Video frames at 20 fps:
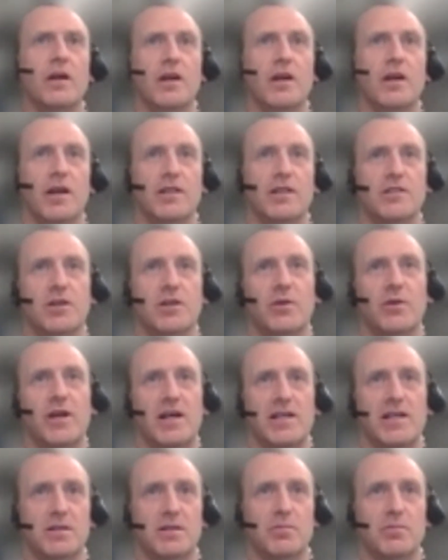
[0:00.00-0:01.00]
And so we
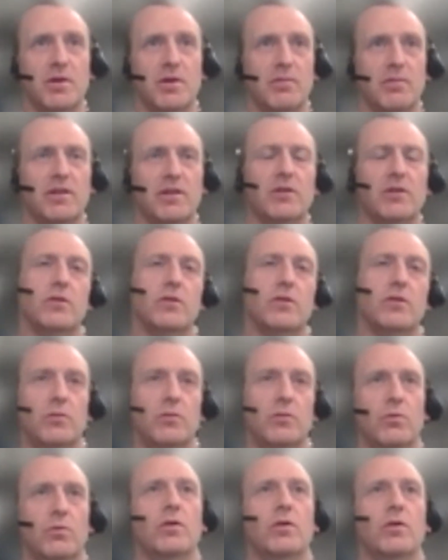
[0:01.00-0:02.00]
asked the public,
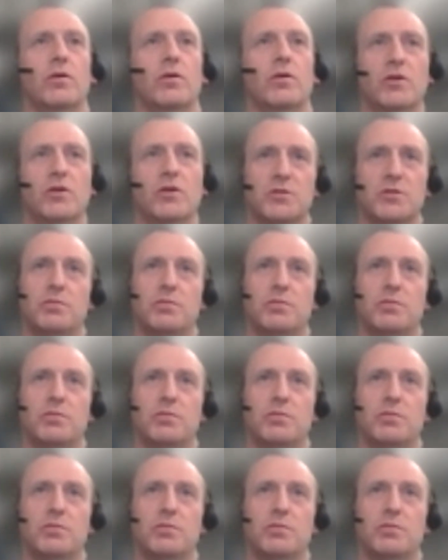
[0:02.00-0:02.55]
which